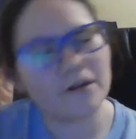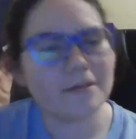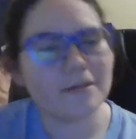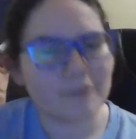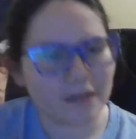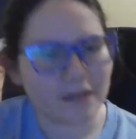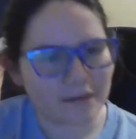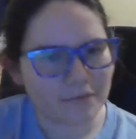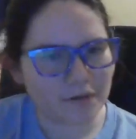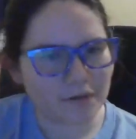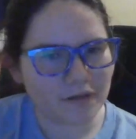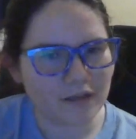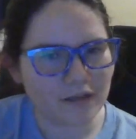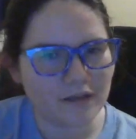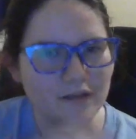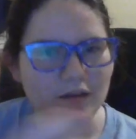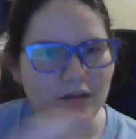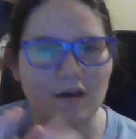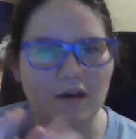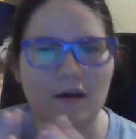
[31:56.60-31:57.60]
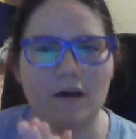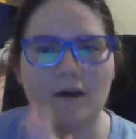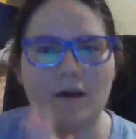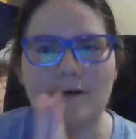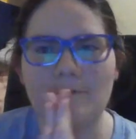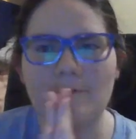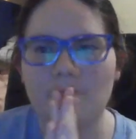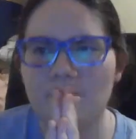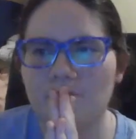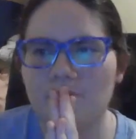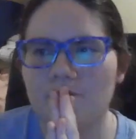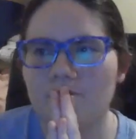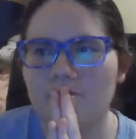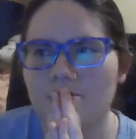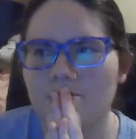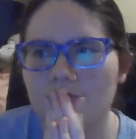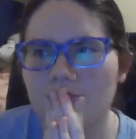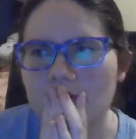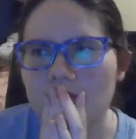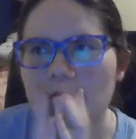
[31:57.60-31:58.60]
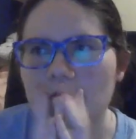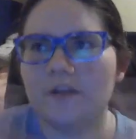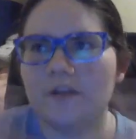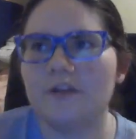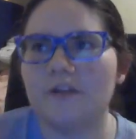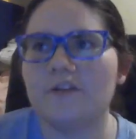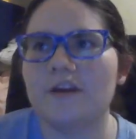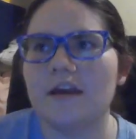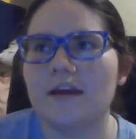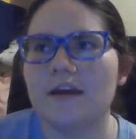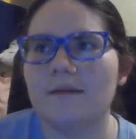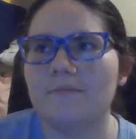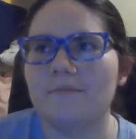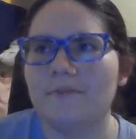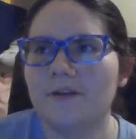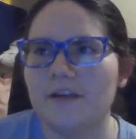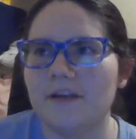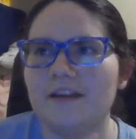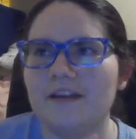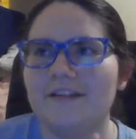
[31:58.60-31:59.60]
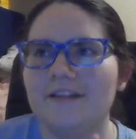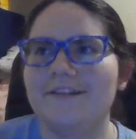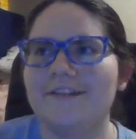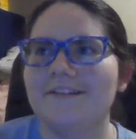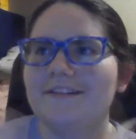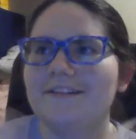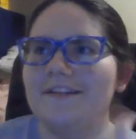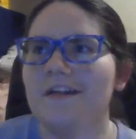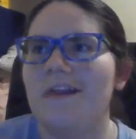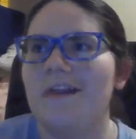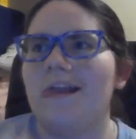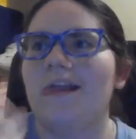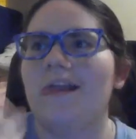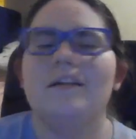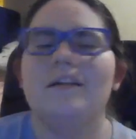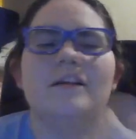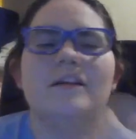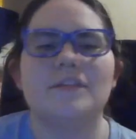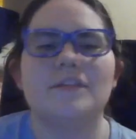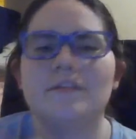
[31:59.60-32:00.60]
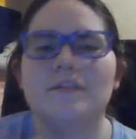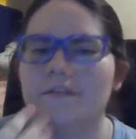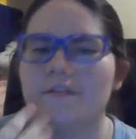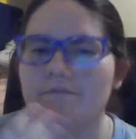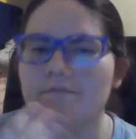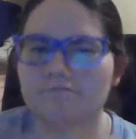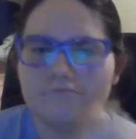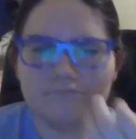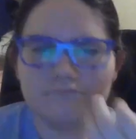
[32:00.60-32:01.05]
in my opinion. Video game, again, nothing